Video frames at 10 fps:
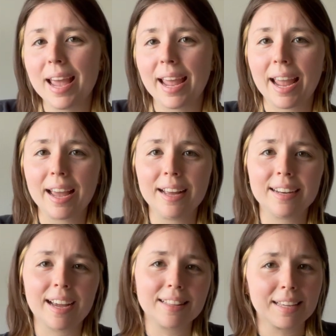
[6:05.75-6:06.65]

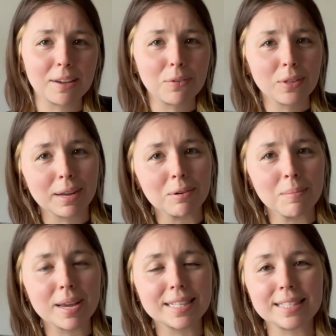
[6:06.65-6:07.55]
and I think if you like
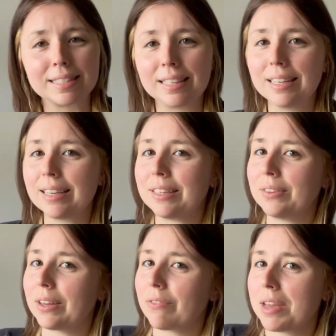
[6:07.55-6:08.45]
romantasy and
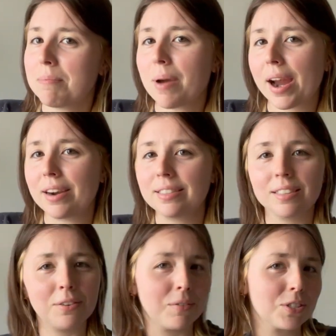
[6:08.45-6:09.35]
you like vampires
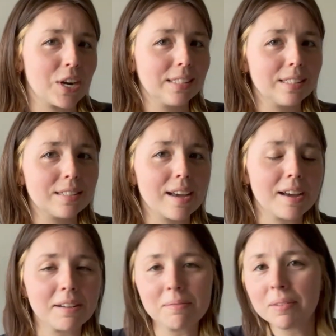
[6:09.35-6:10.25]
and you haven't tried this
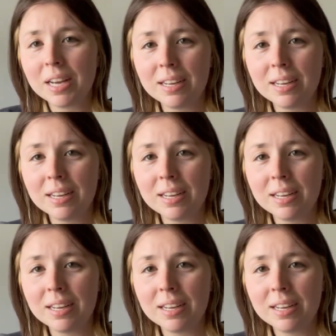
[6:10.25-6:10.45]
yet,